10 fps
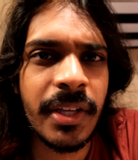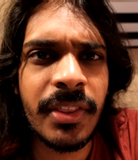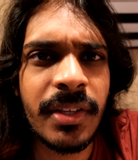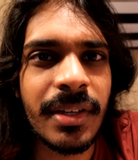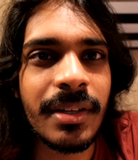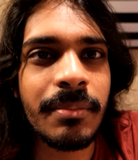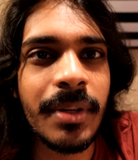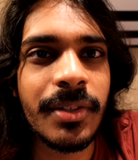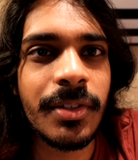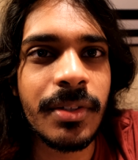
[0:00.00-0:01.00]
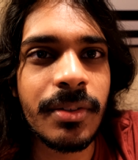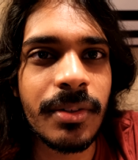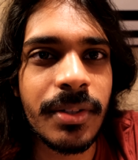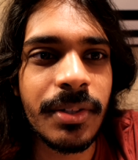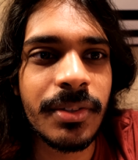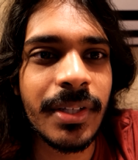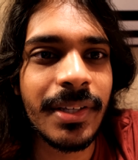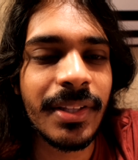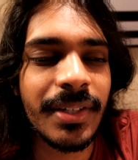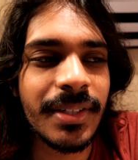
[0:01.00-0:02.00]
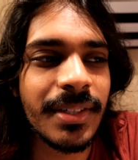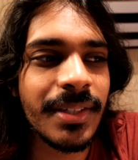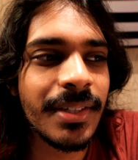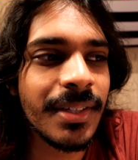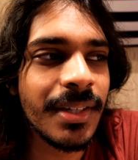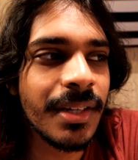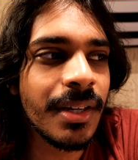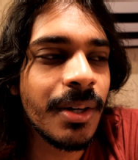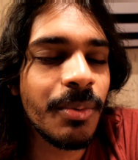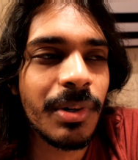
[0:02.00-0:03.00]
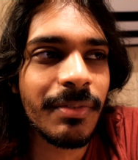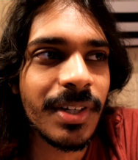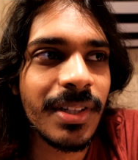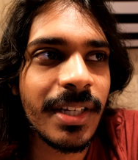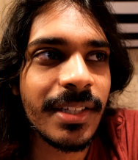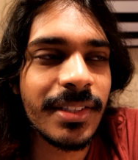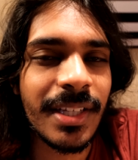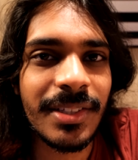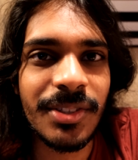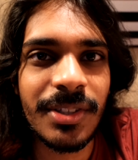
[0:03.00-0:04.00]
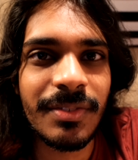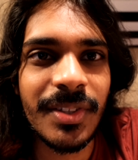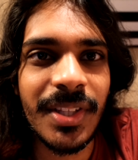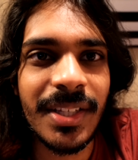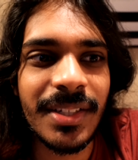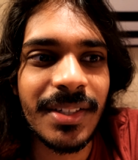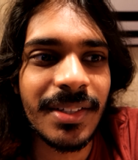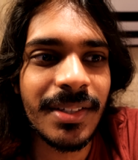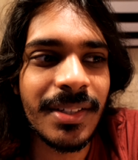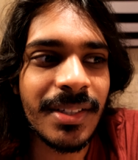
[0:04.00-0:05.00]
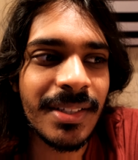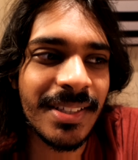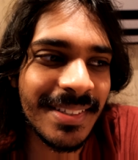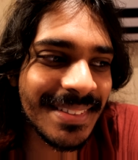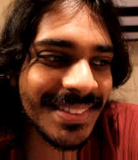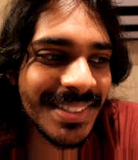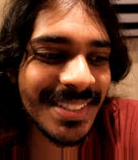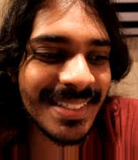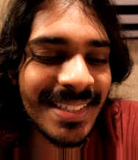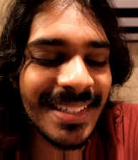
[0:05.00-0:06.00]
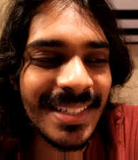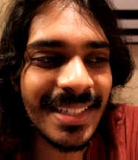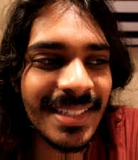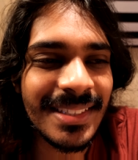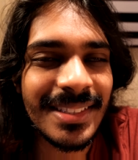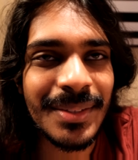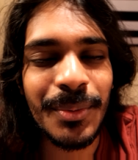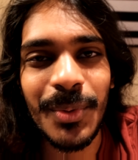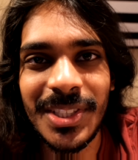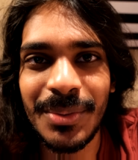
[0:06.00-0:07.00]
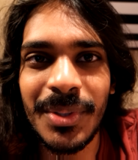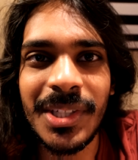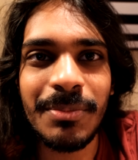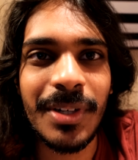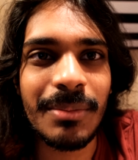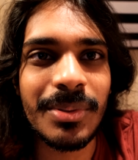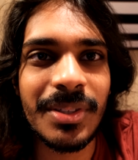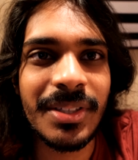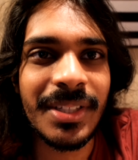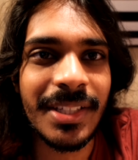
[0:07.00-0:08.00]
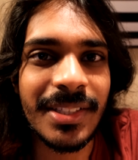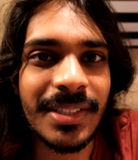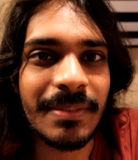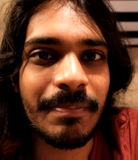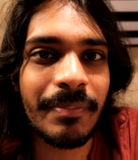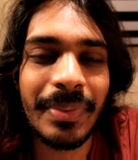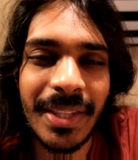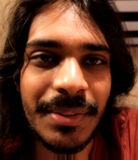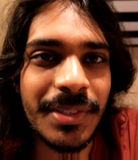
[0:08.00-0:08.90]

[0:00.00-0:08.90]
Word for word: I think I mentioned earlier saying that uh, one of our clients had a server that uh, just wasn't working properly, and um, that